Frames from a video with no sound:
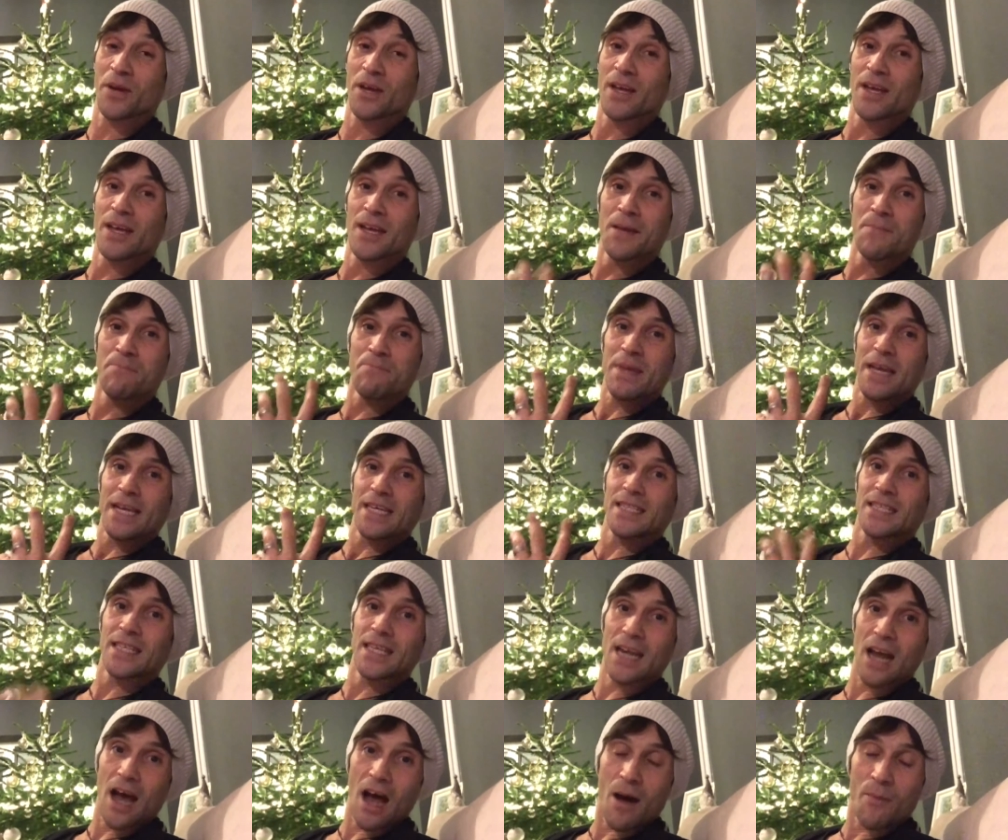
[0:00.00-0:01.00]
Mix
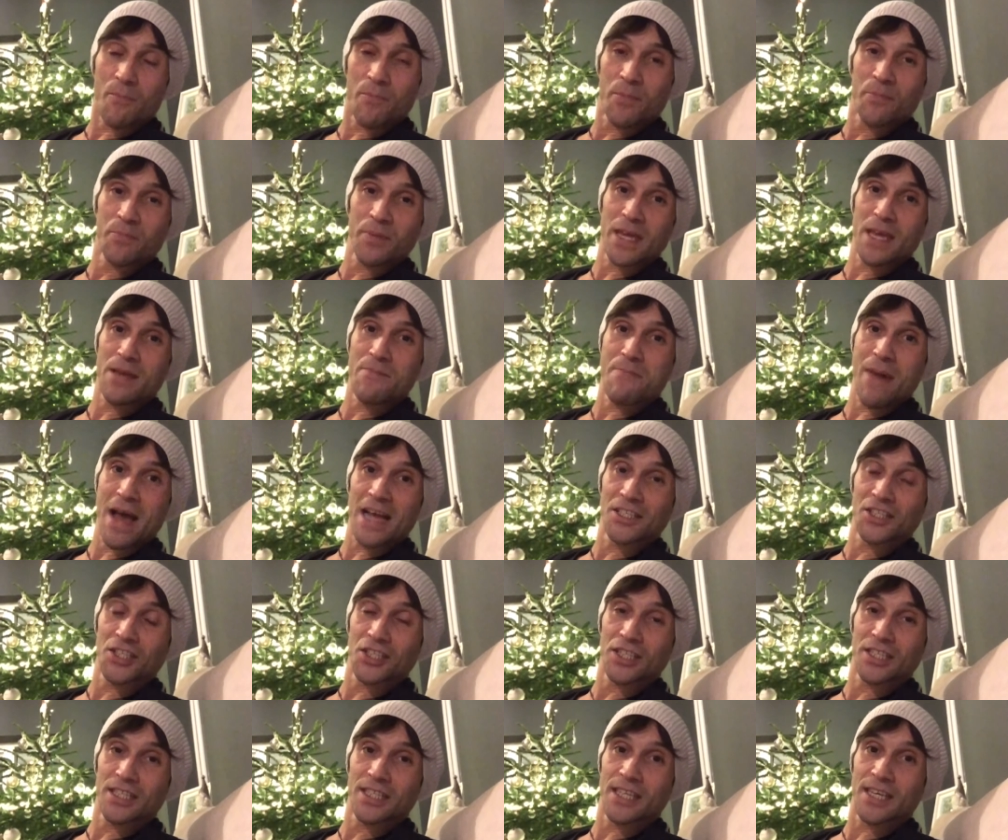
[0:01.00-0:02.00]
it up, be
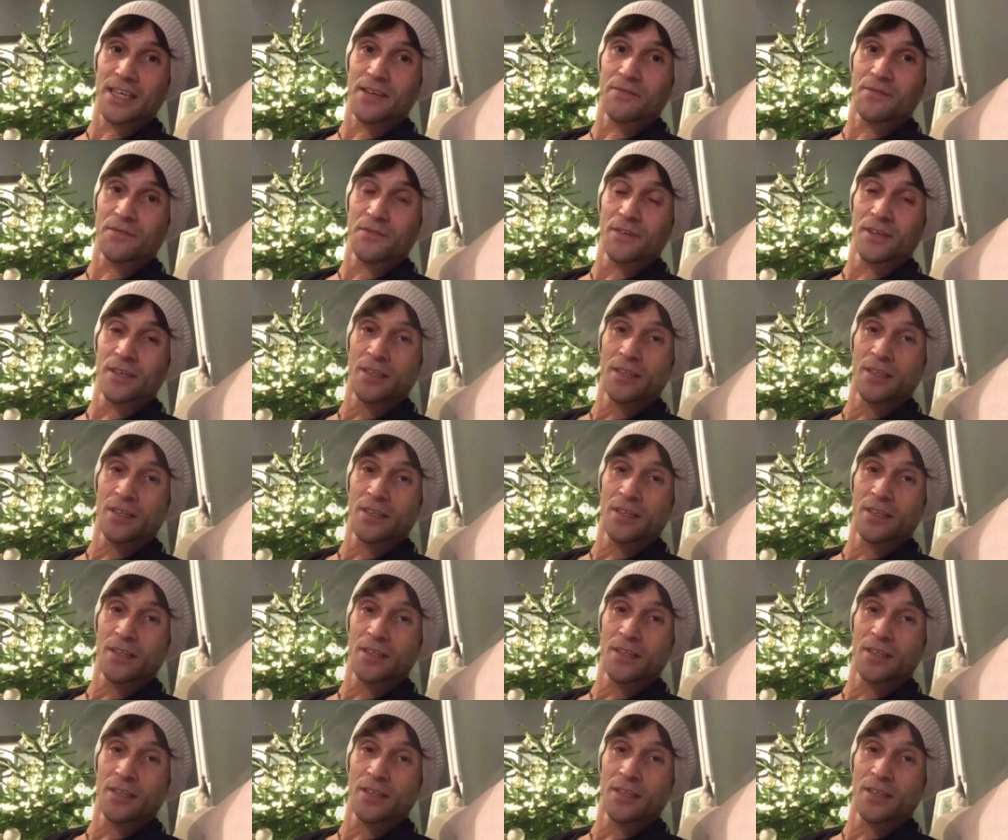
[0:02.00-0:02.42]
imaginative.